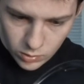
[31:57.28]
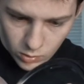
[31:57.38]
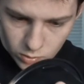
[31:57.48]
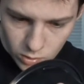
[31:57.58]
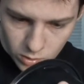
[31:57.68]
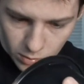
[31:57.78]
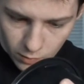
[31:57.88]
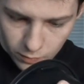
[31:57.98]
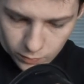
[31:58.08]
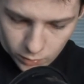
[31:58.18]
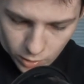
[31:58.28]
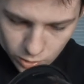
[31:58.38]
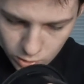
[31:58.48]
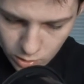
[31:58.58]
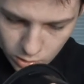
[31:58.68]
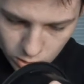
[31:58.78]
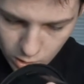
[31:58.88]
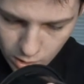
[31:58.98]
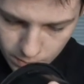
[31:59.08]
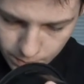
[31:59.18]
So it's just about flush to the
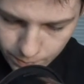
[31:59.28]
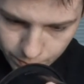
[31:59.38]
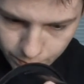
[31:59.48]
top.